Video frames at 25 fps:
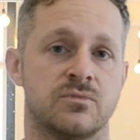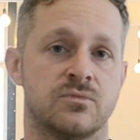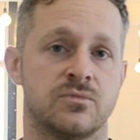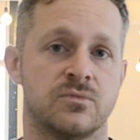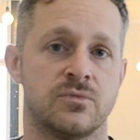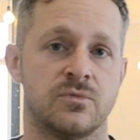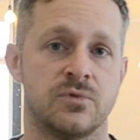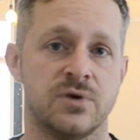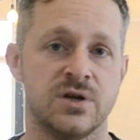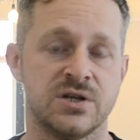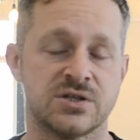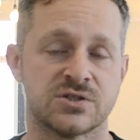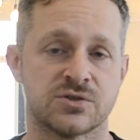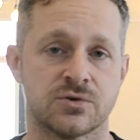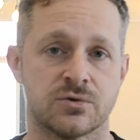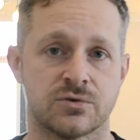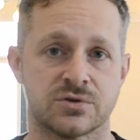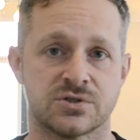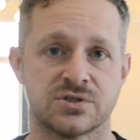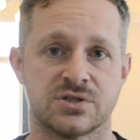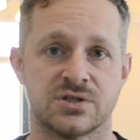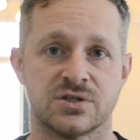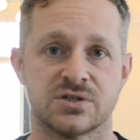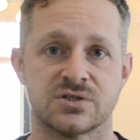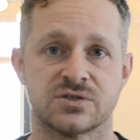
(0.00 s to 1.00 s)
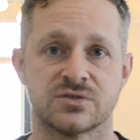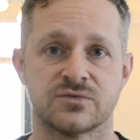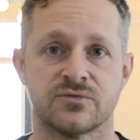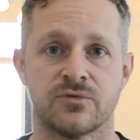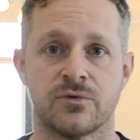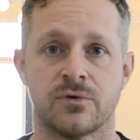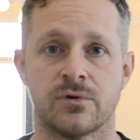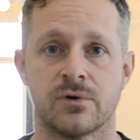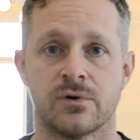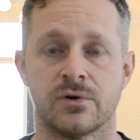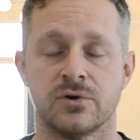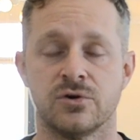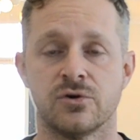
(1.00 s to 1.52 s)
resources
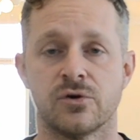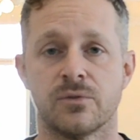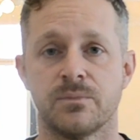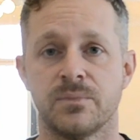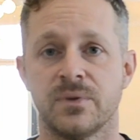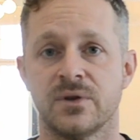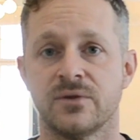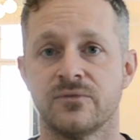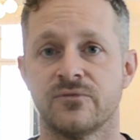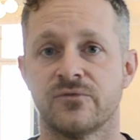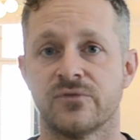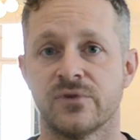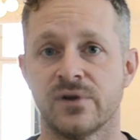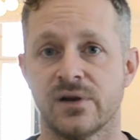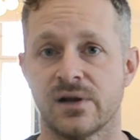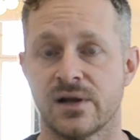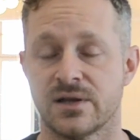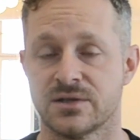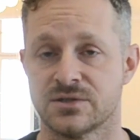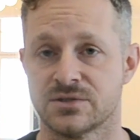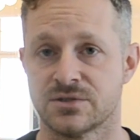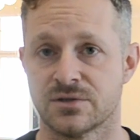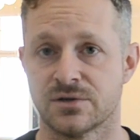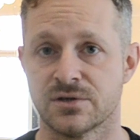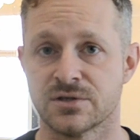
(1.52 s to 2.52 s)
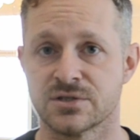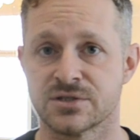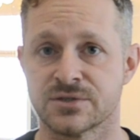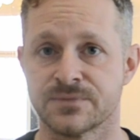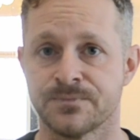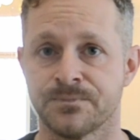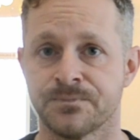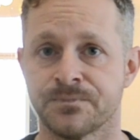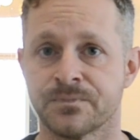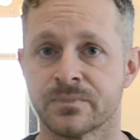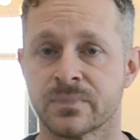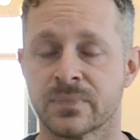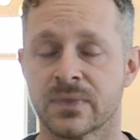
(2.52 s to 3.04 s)
for European freelancers
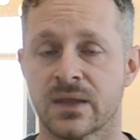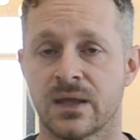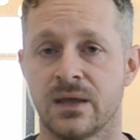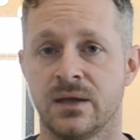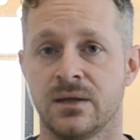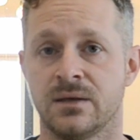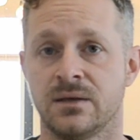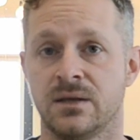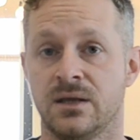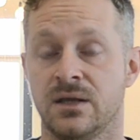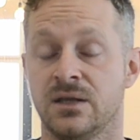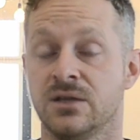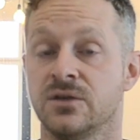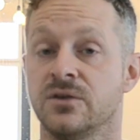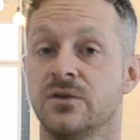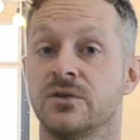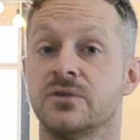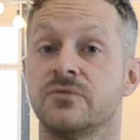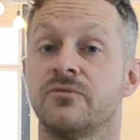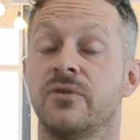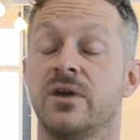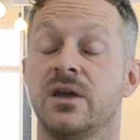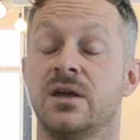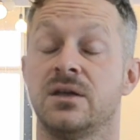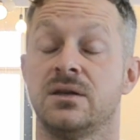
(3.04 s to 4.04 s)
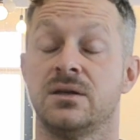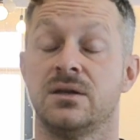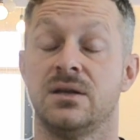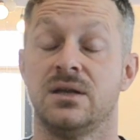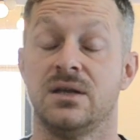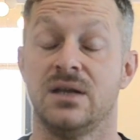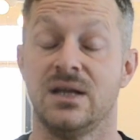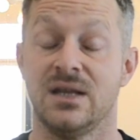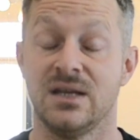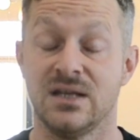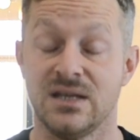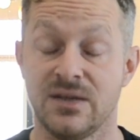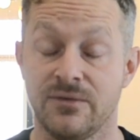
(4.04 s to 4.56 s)
in
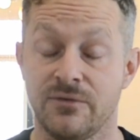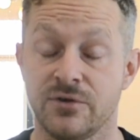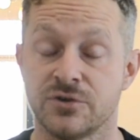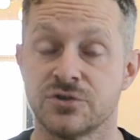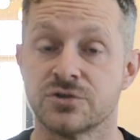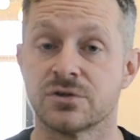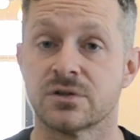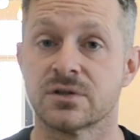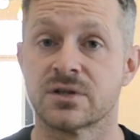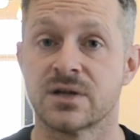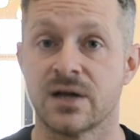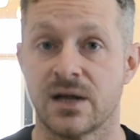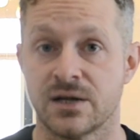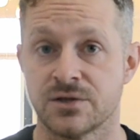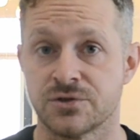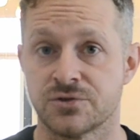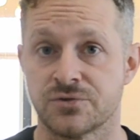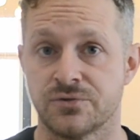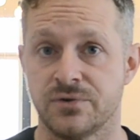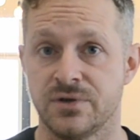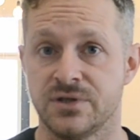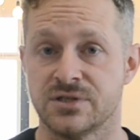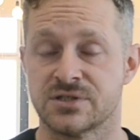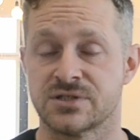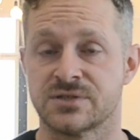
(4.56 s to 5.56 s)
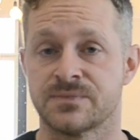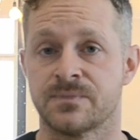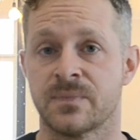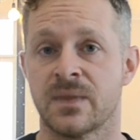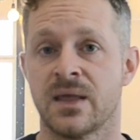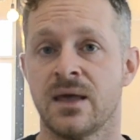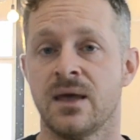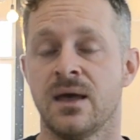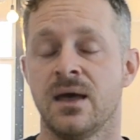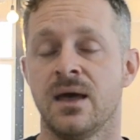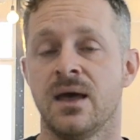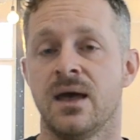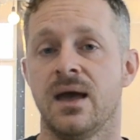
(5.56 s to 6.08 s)
individual countries.
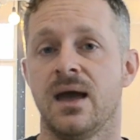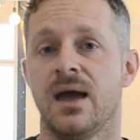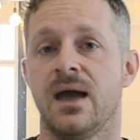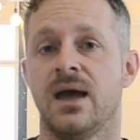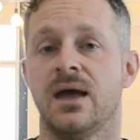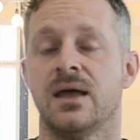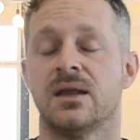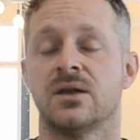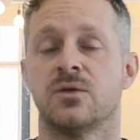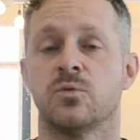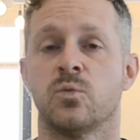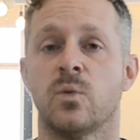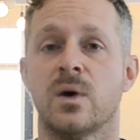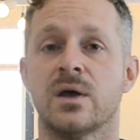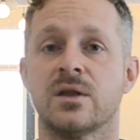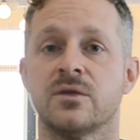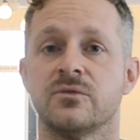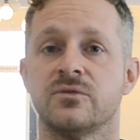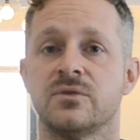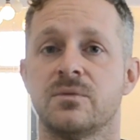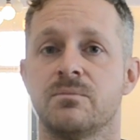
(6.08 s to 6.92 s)
And one of the